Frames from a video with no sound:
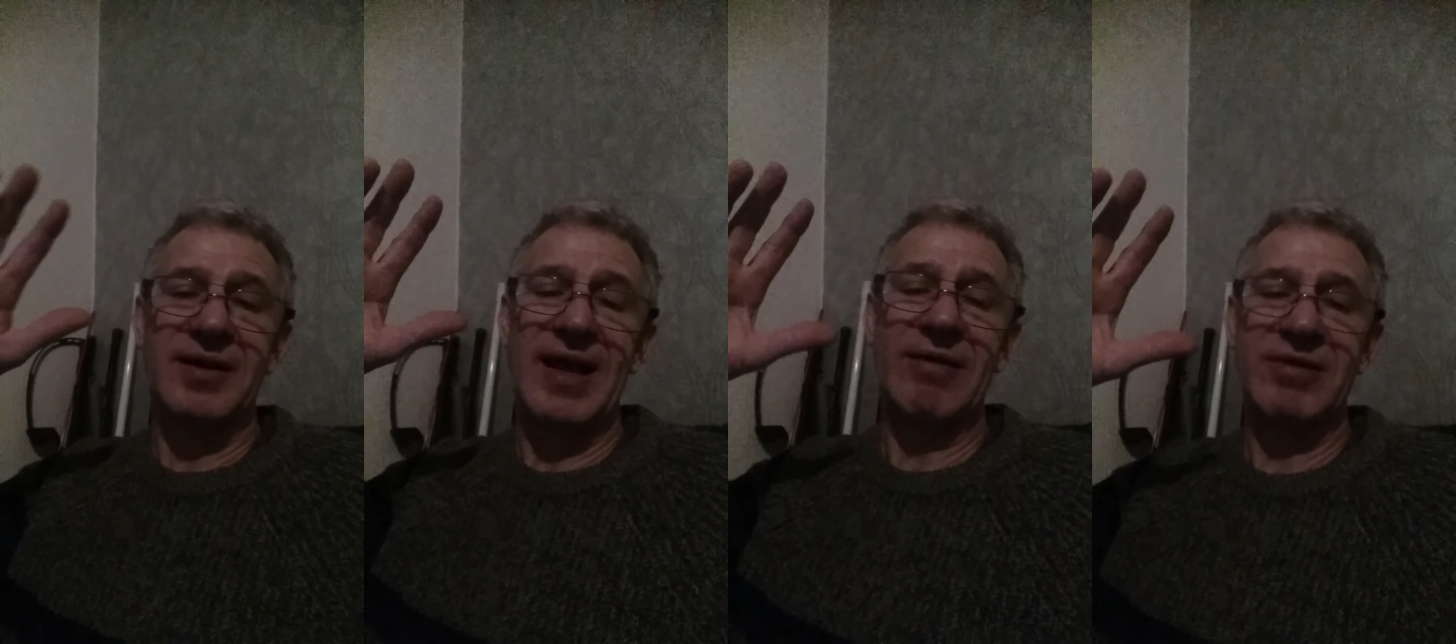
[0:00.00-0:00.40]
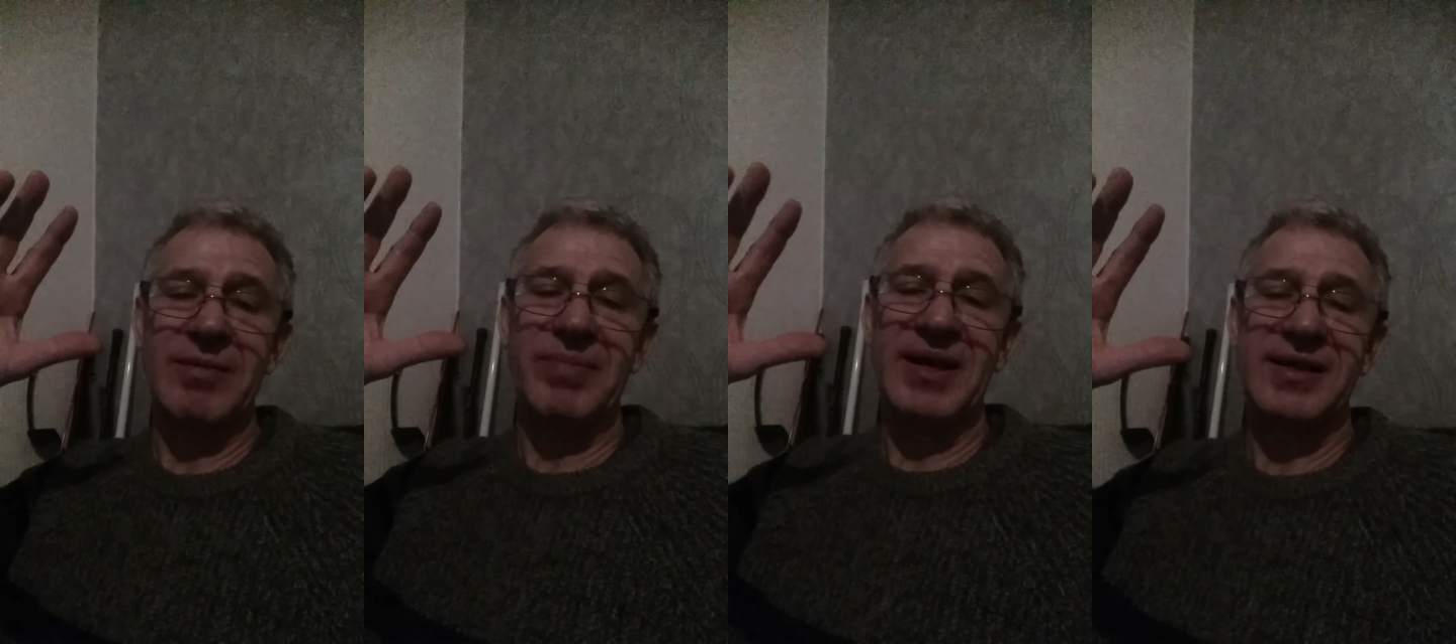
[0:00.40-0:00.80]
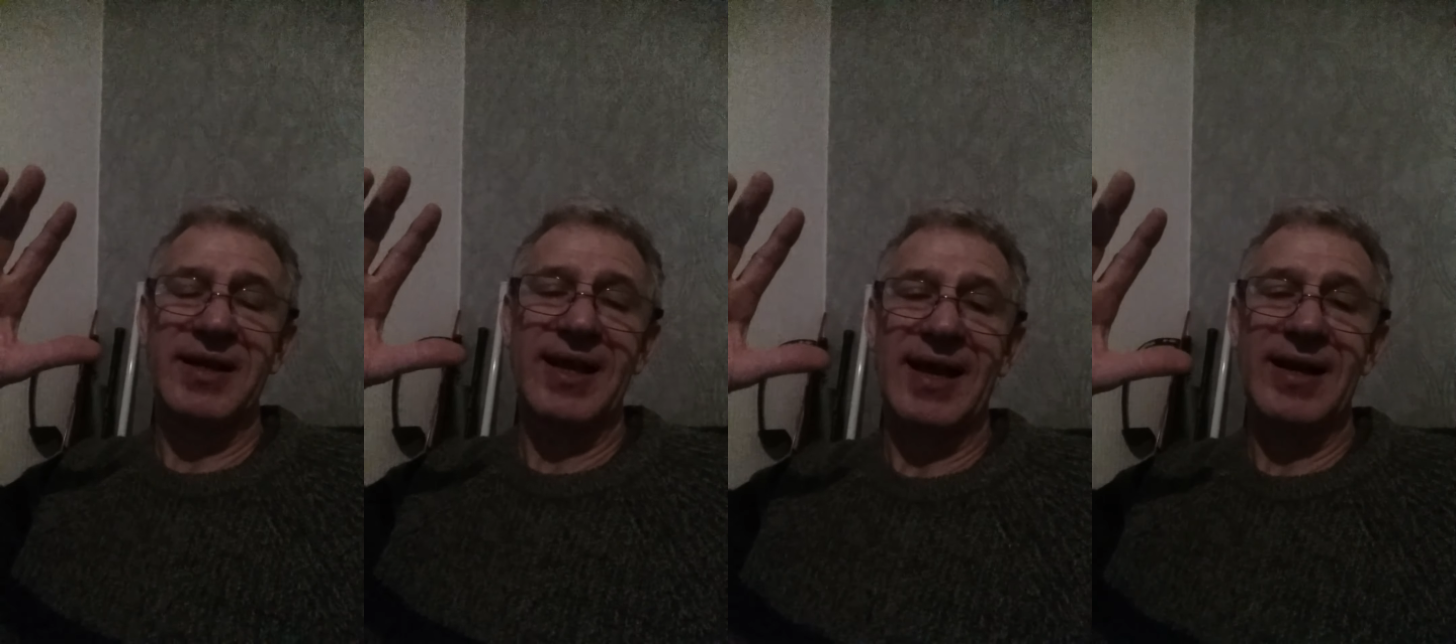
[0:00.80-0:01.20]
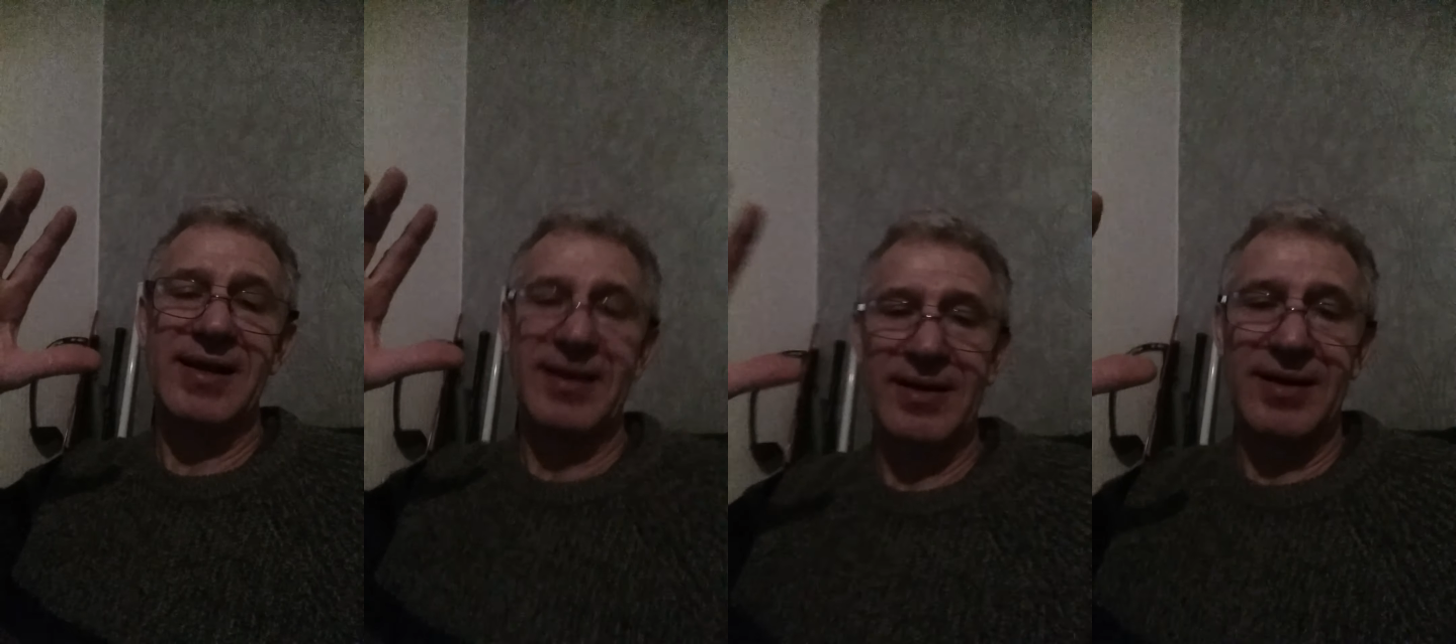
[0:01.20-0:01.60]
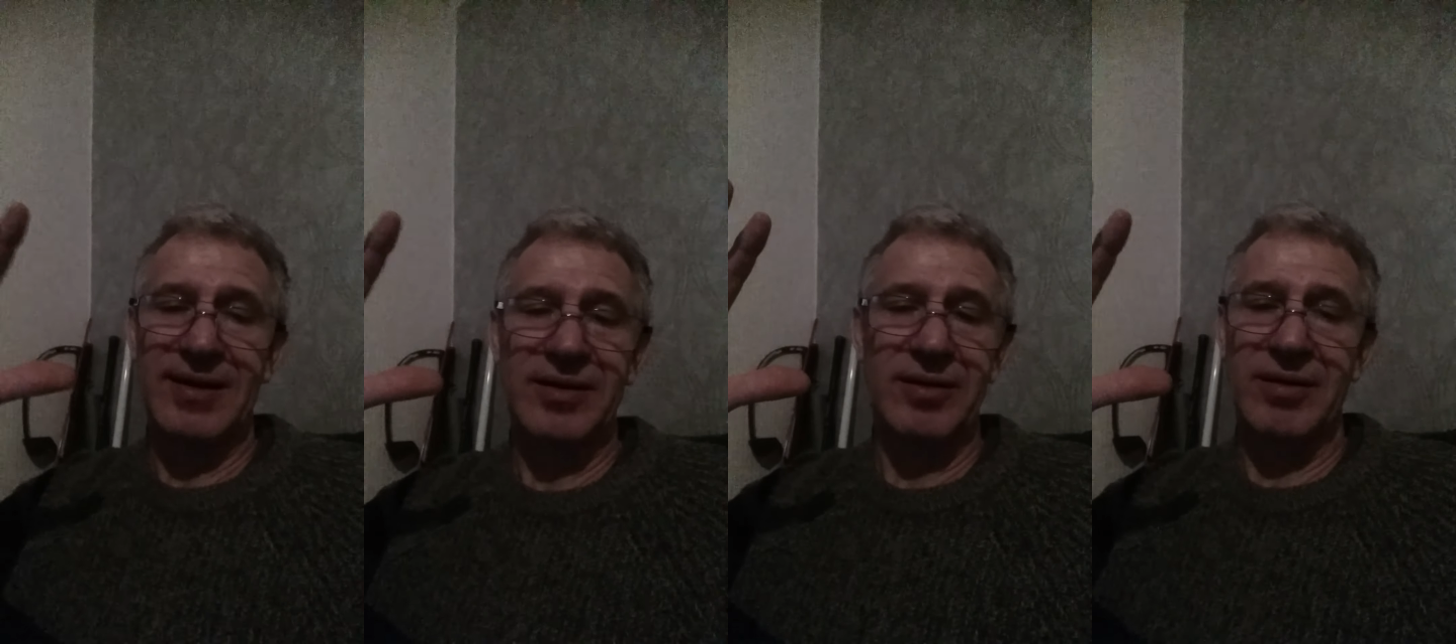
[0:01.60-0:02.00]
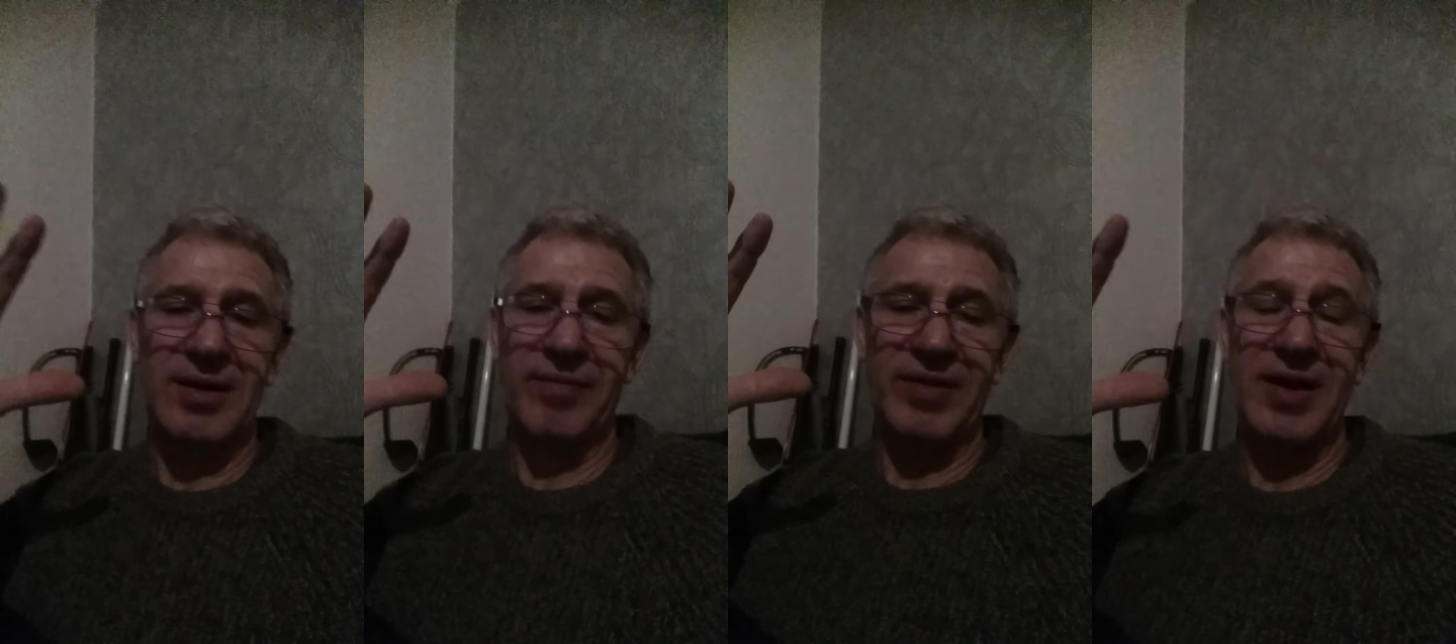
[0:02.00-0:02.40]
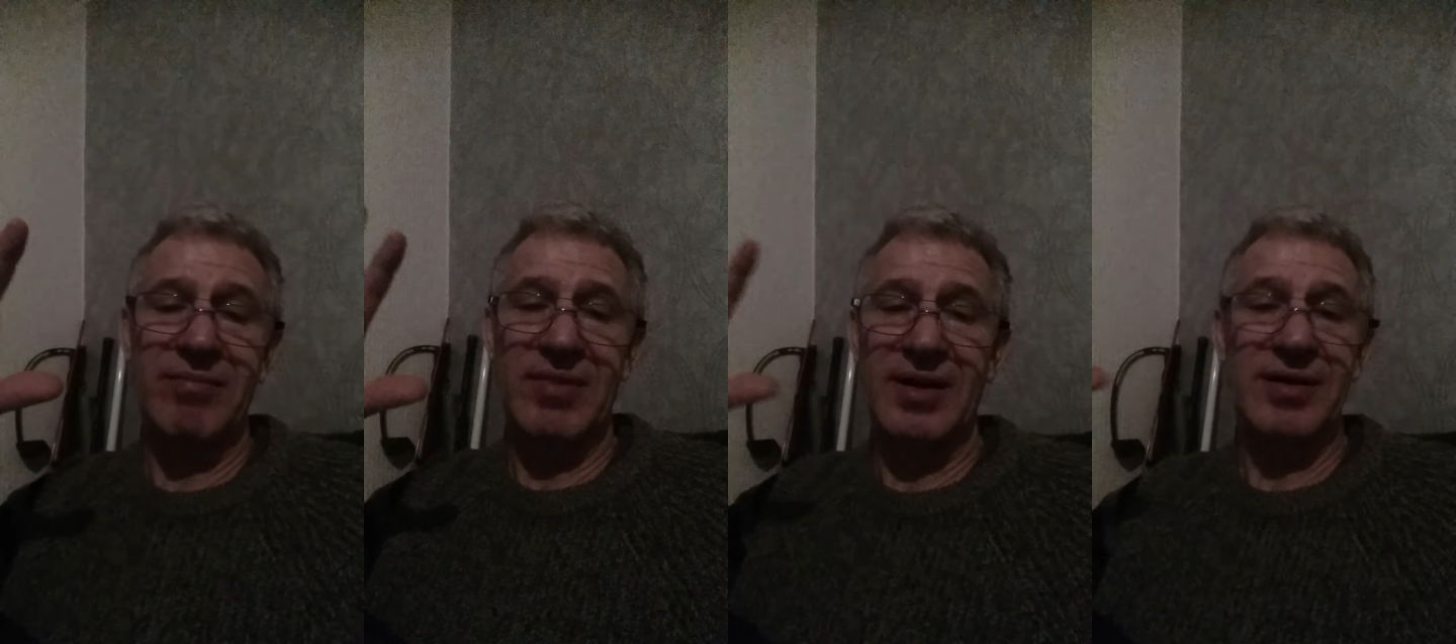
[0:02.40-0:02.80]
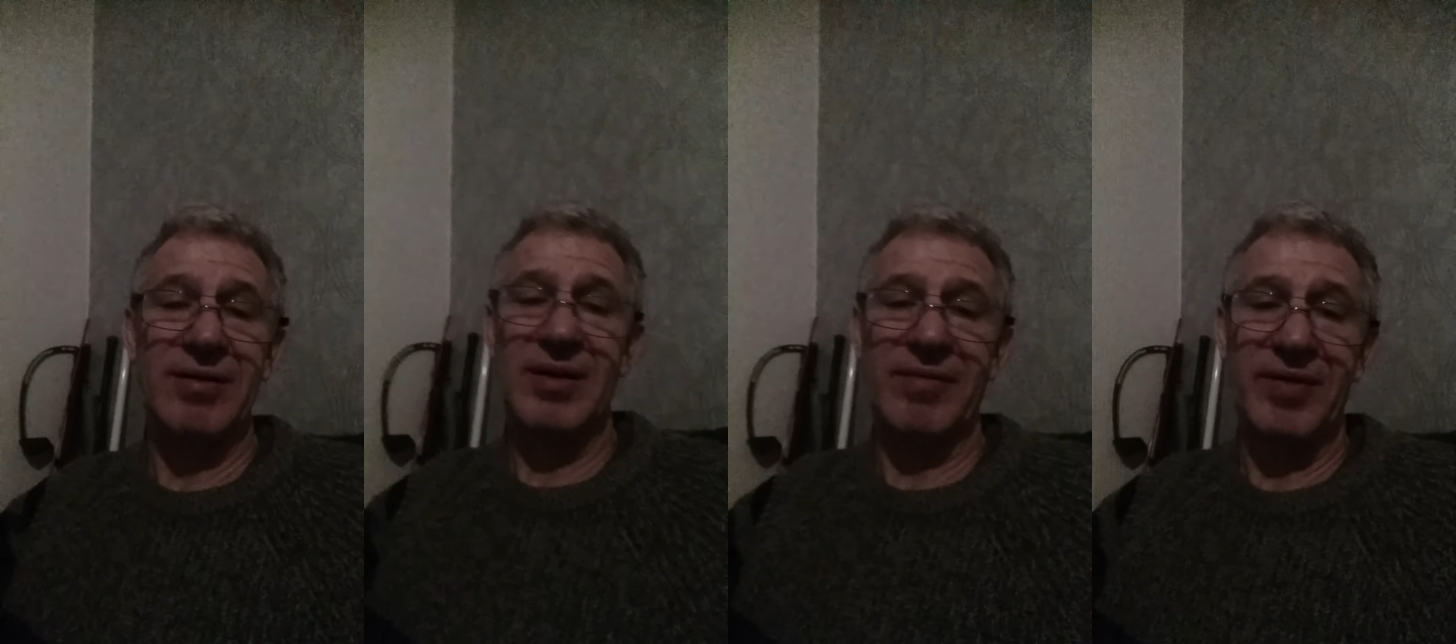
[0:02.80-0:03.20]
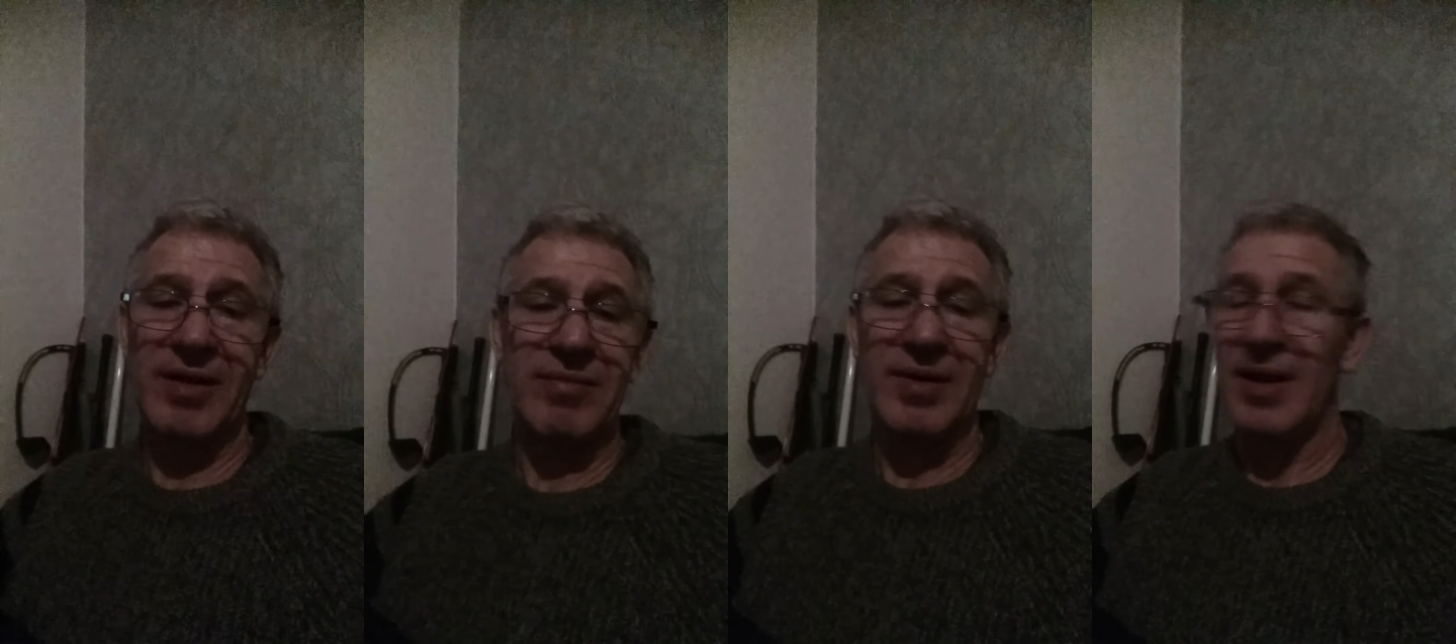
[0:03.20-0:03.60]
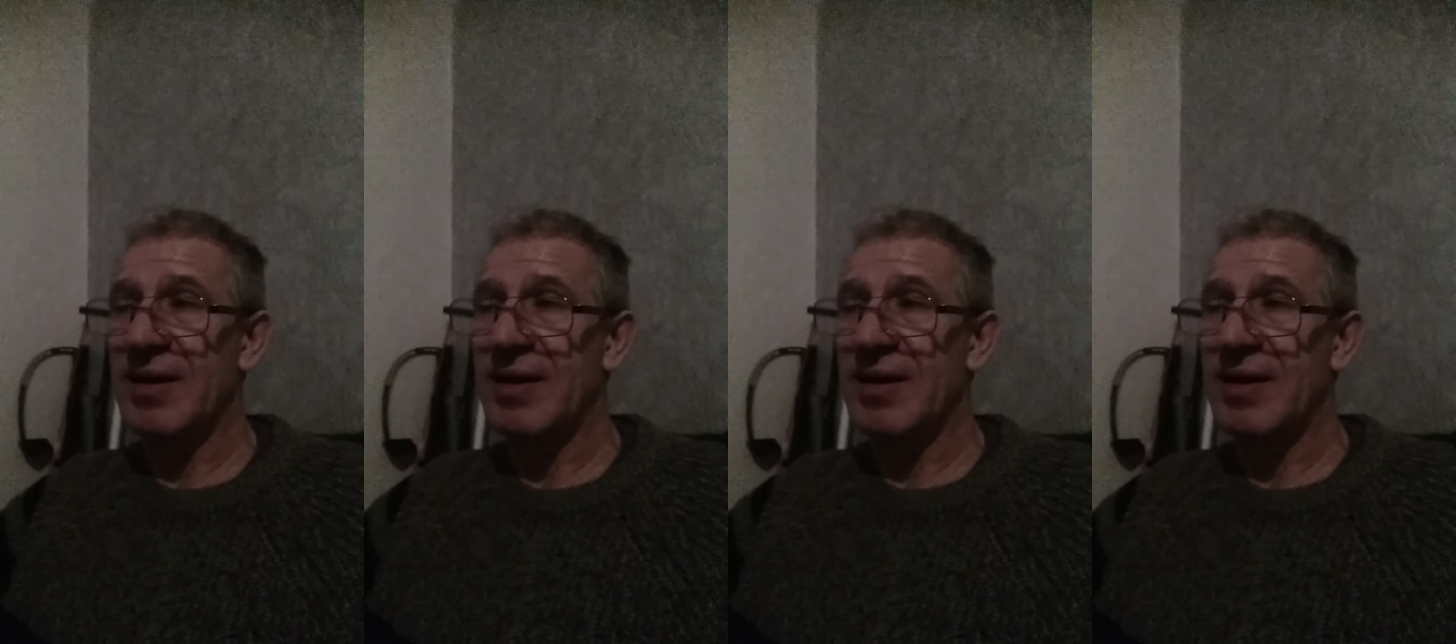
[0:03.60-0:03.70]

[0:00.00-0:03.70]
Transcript: LDPC Ali, that's good enough for them. That's good enough for them.